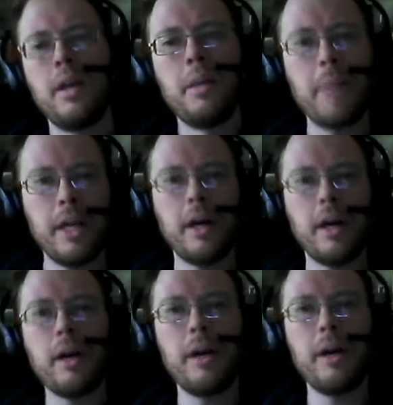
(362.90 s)

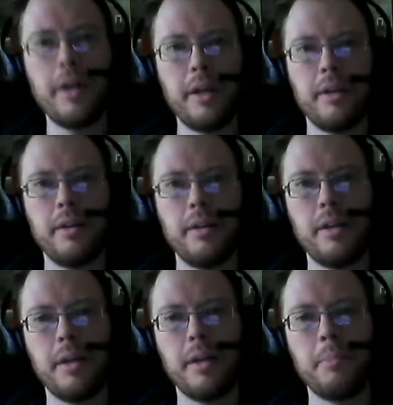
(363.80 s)
hard
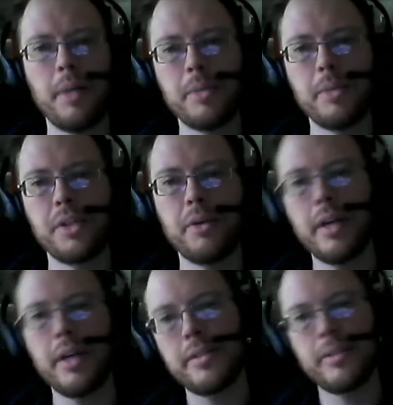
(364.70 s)
publishing
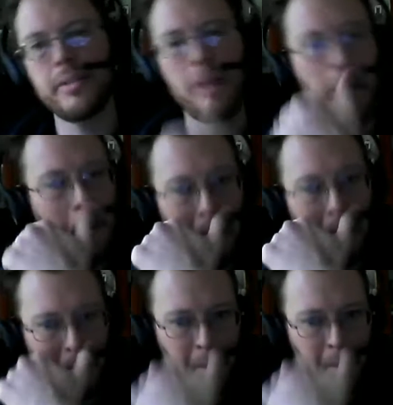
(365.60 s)
credits.
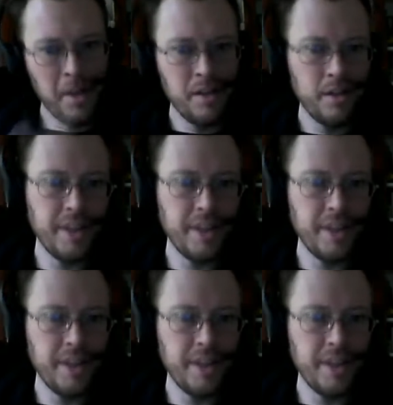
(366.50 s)
They were